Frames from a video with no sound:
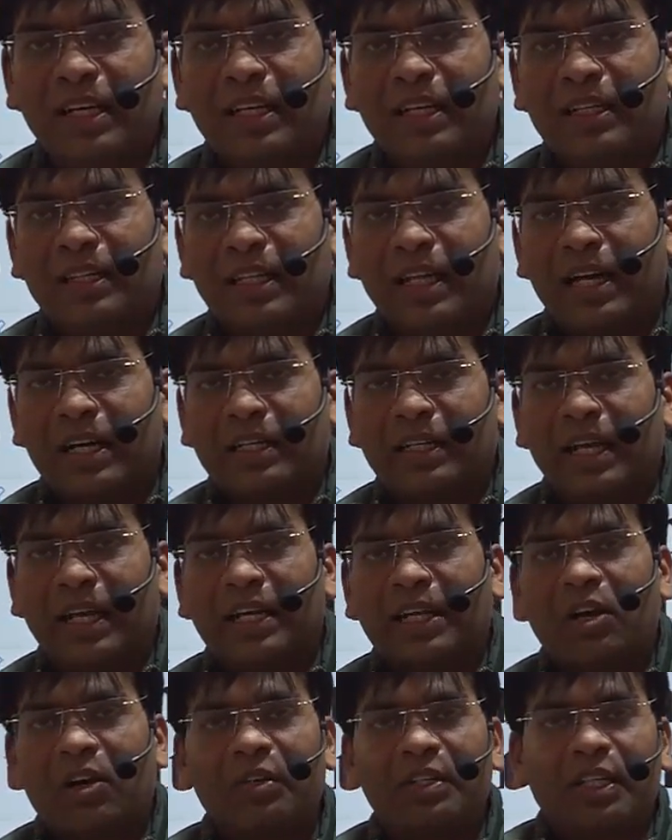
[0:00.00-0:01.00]
that
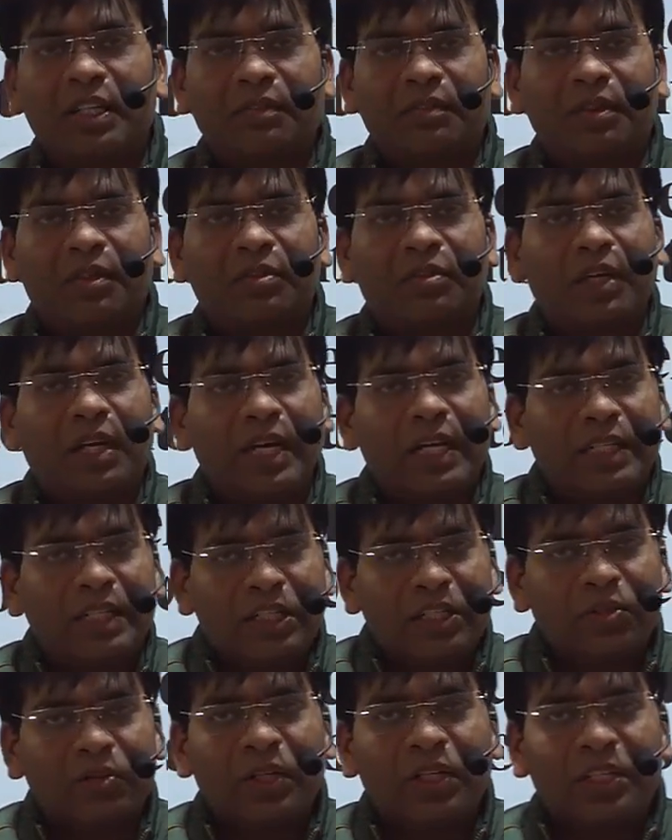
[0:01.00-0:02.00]
accounted for to
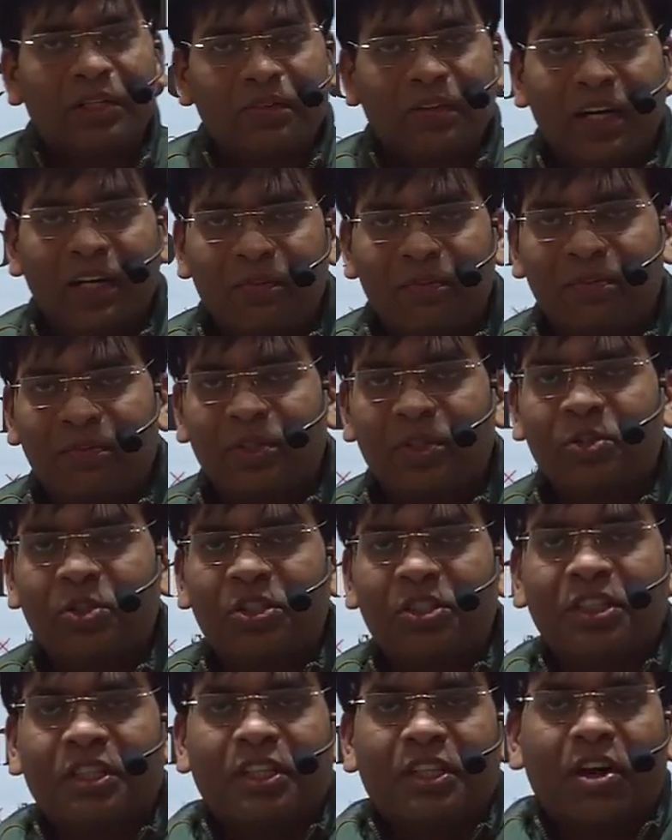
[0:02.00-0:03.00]
80 to 85
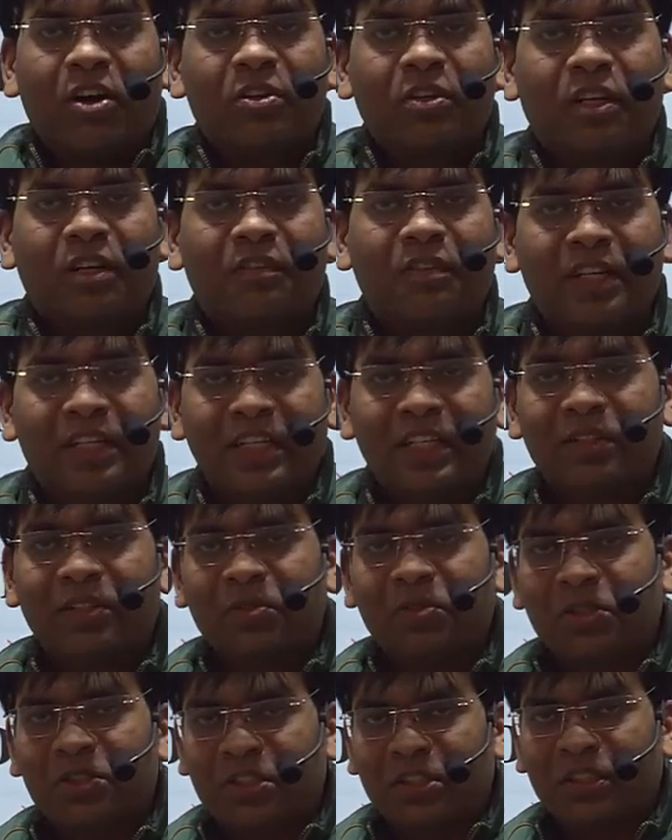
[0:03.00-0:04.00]
question out of 100
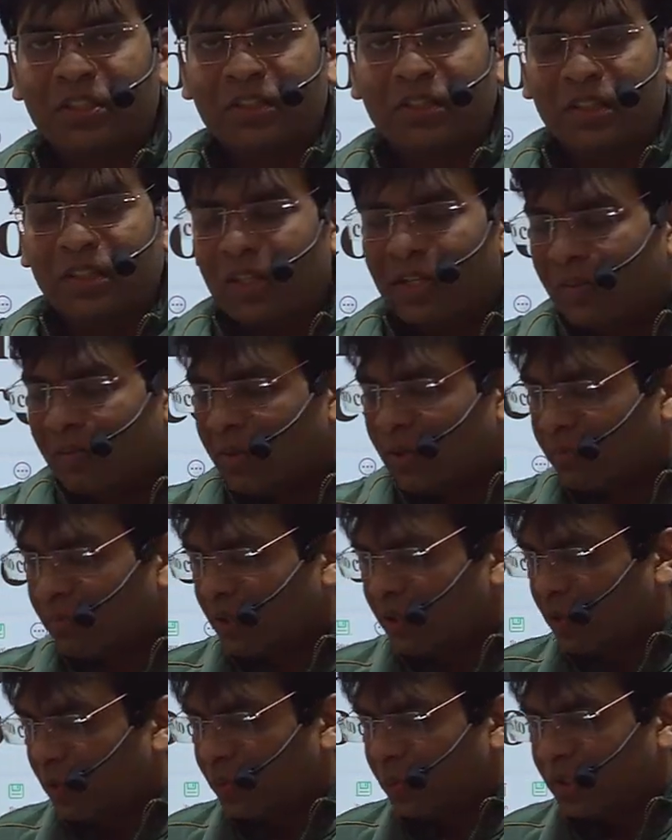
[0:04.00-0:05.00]
question from
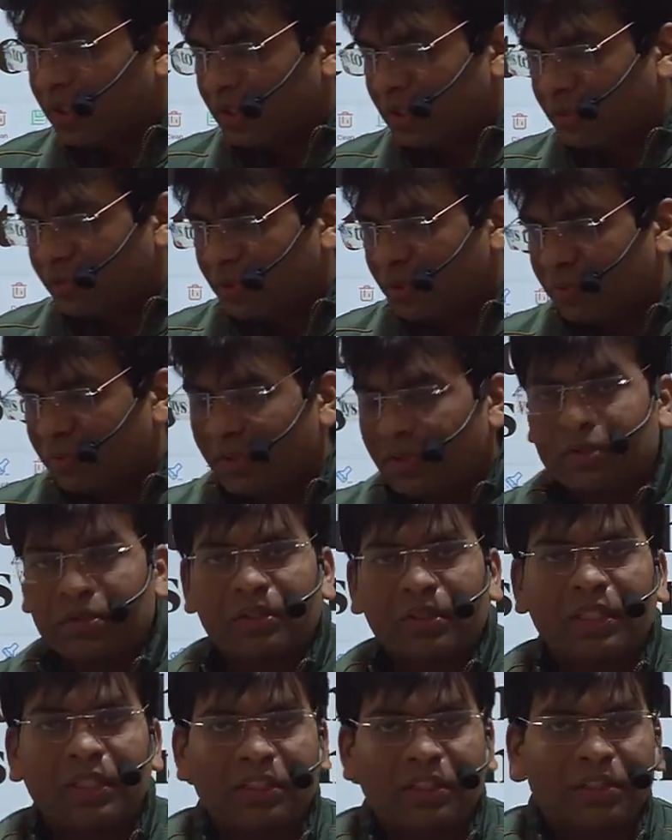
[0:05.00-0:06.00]
the UPSC
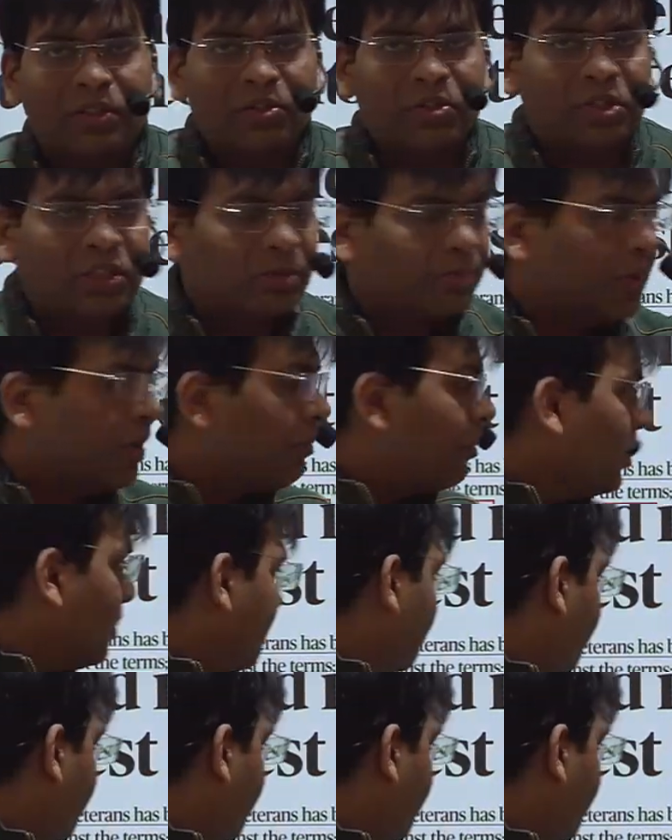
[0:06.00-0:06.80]
previous year question paper.